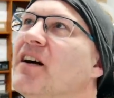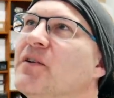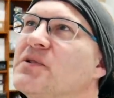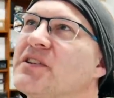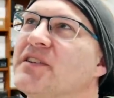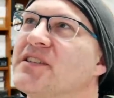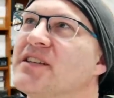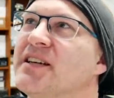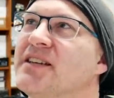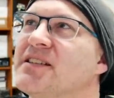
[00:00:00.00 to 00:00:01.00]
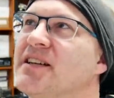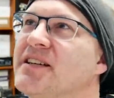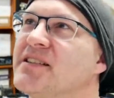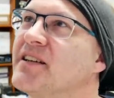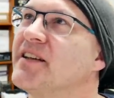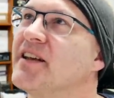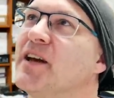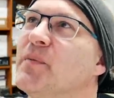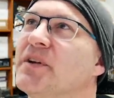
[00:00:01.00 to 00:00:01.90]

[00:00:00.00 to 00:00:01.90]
I was going to say sunny Sunday,